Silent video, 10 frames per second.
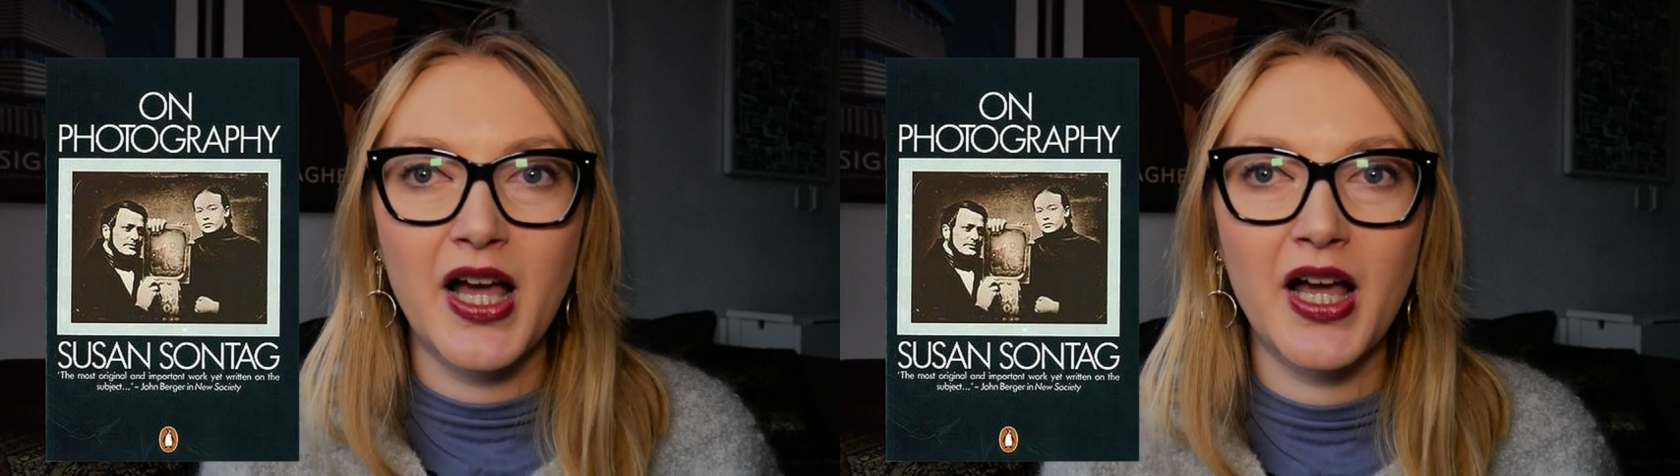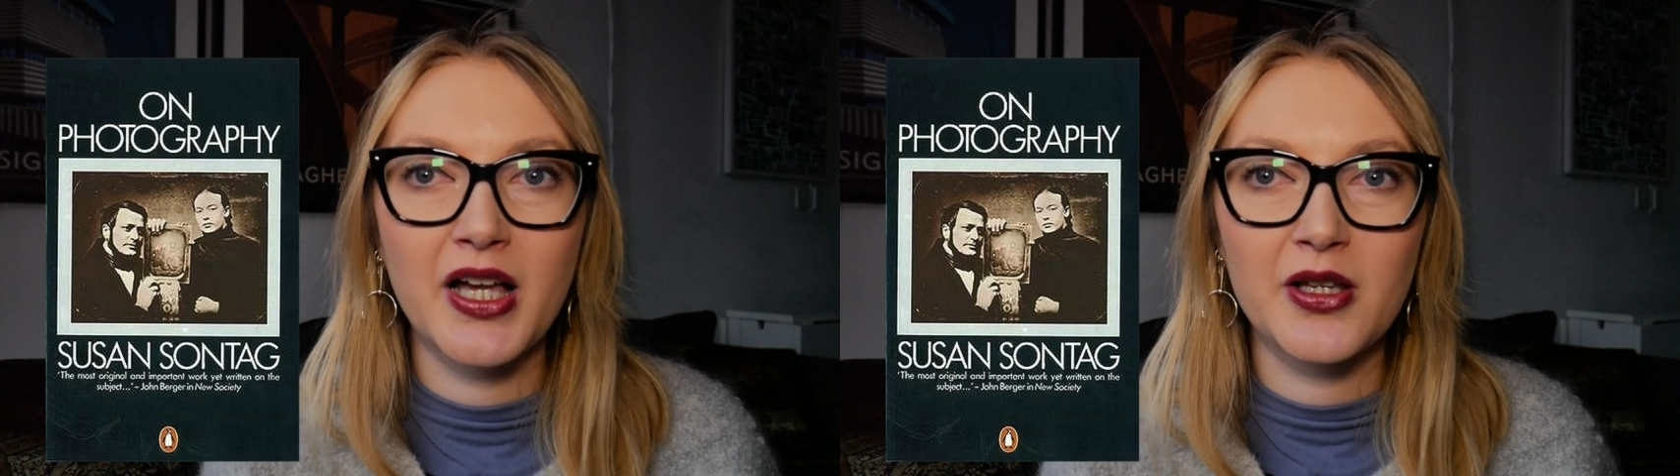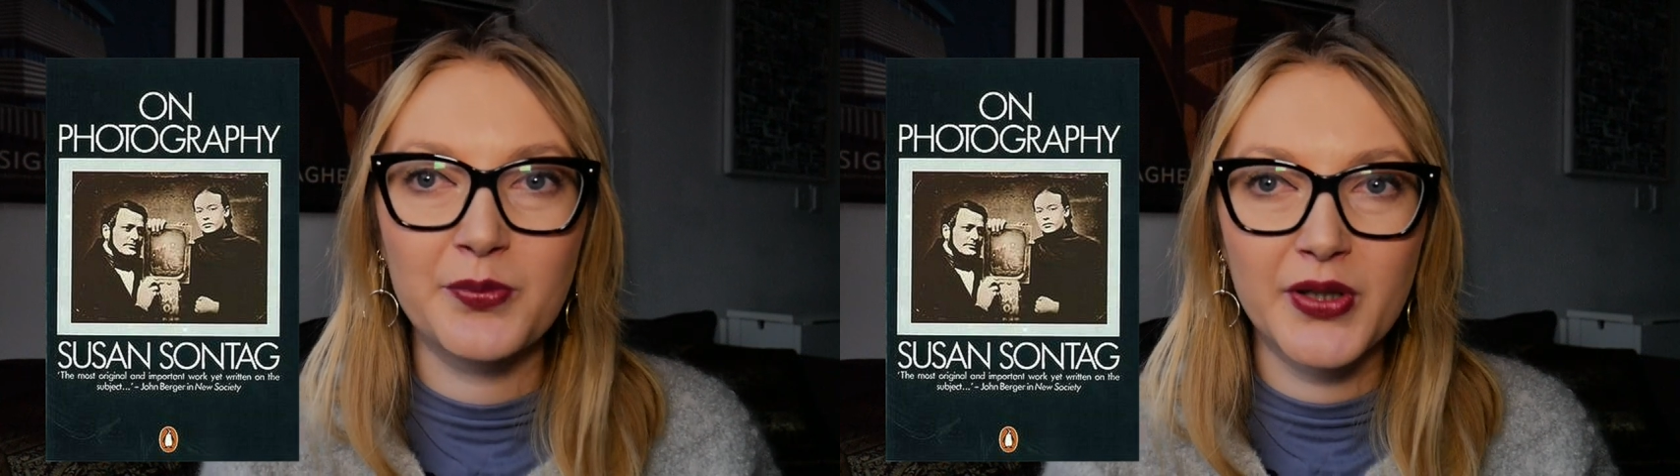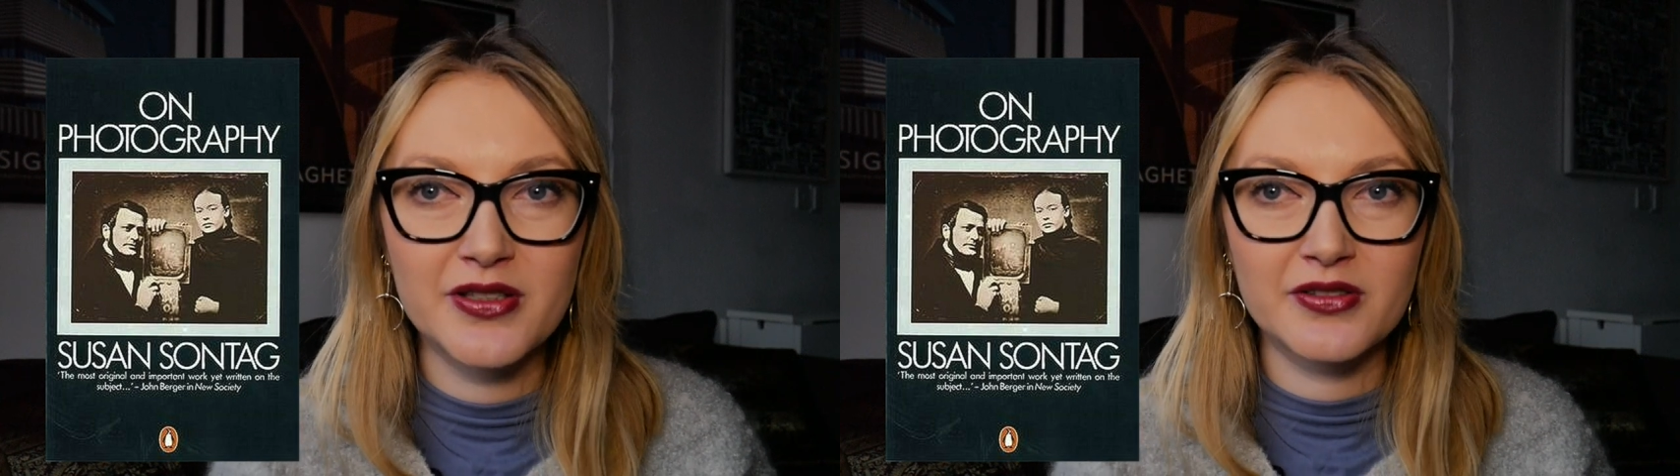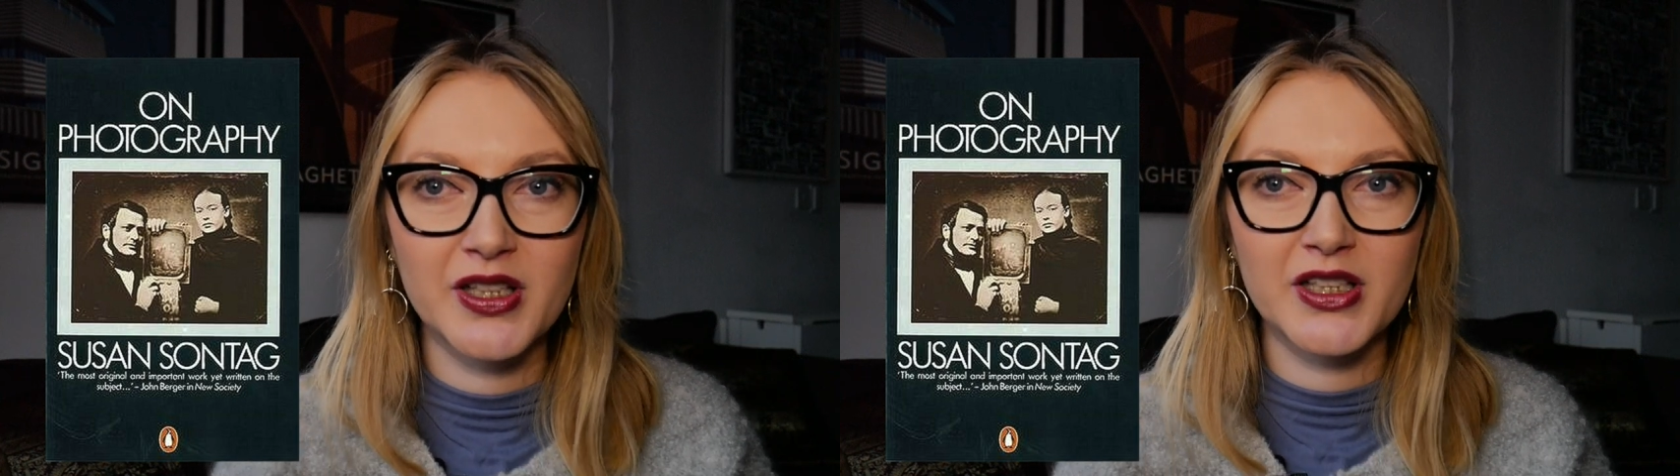I
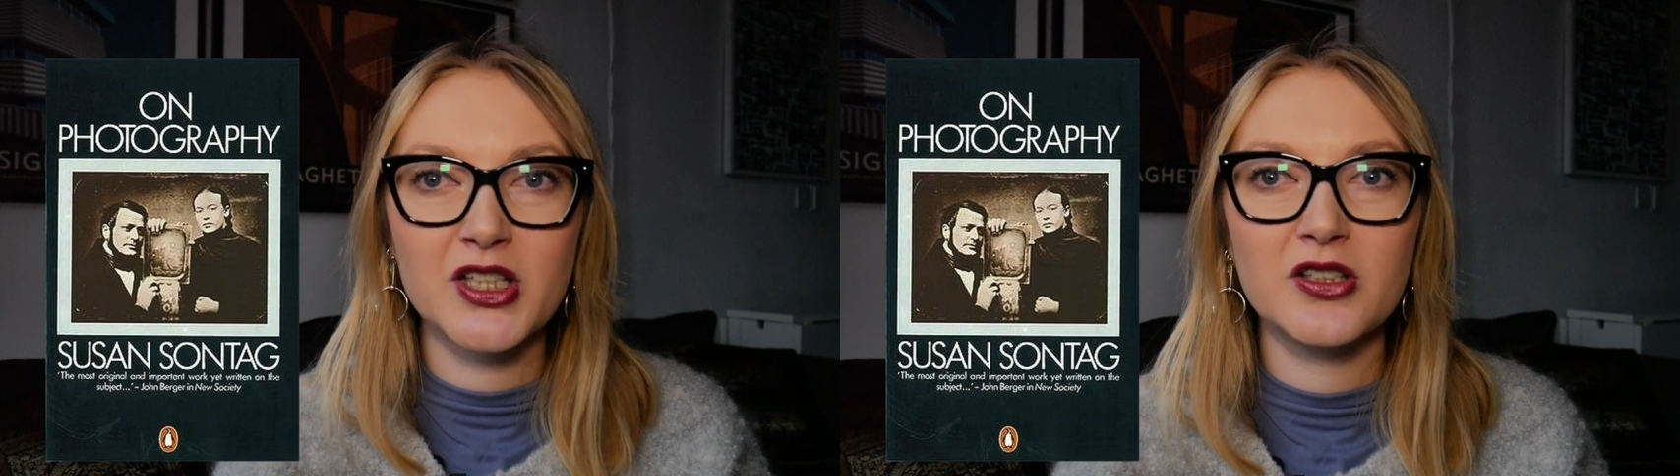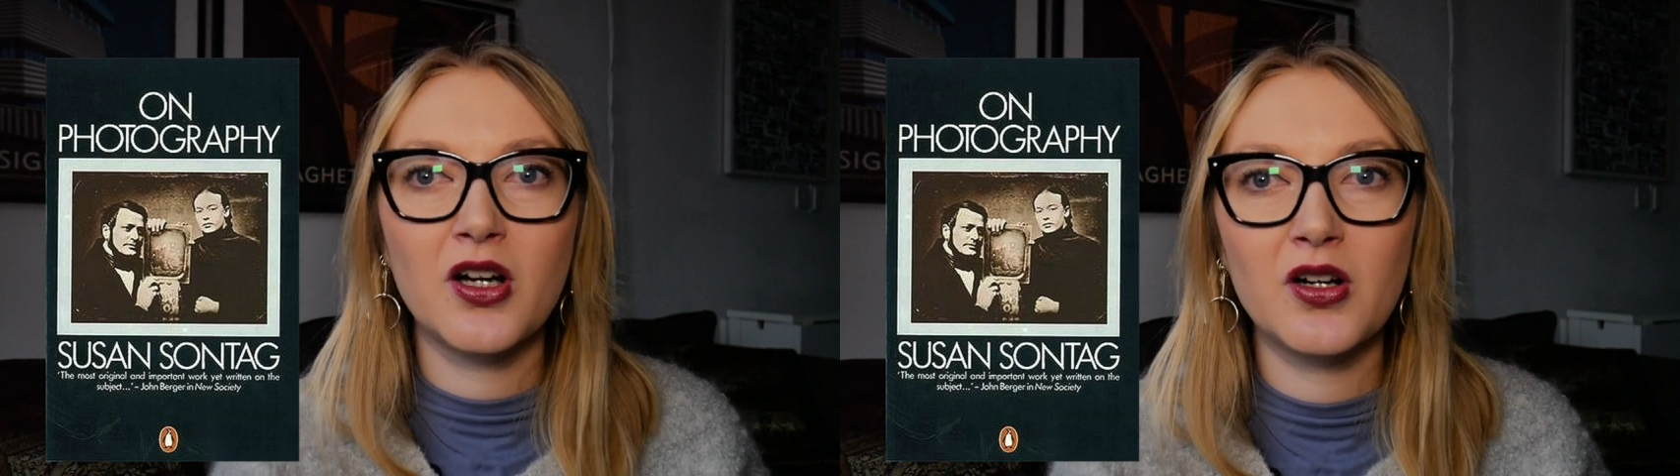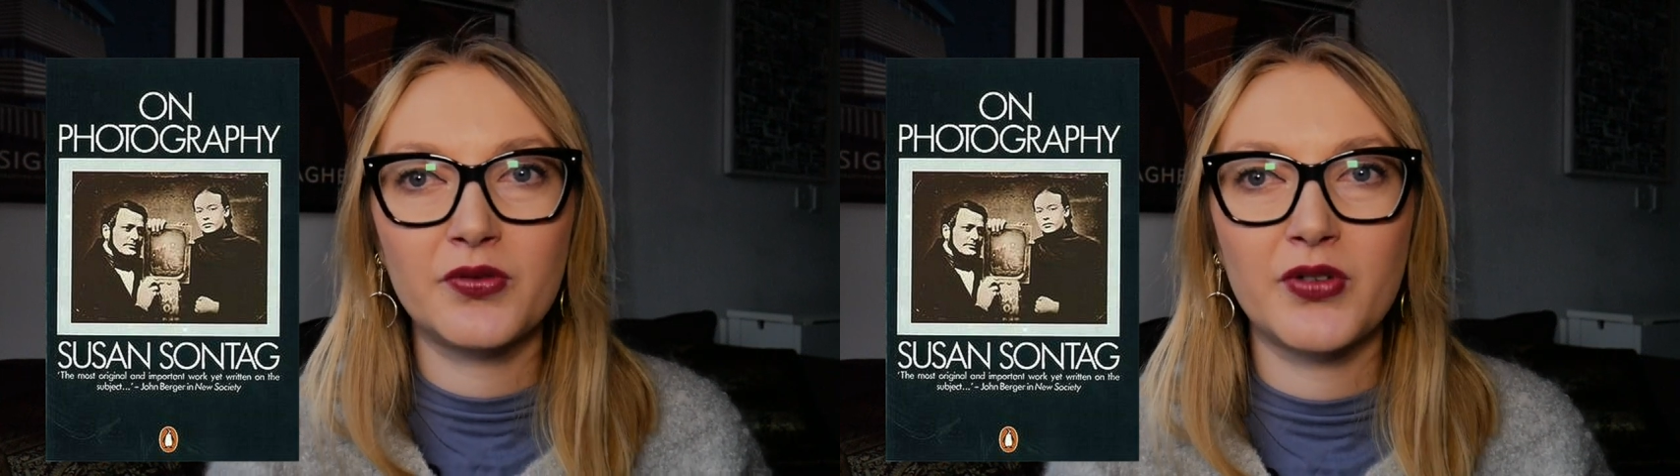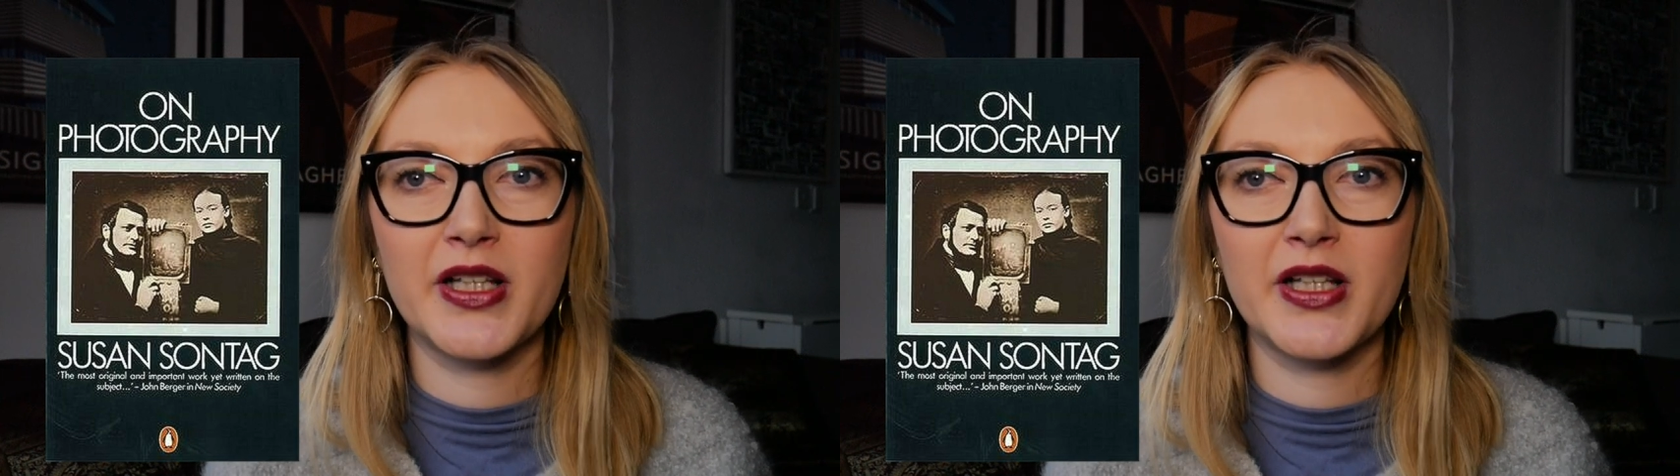personally love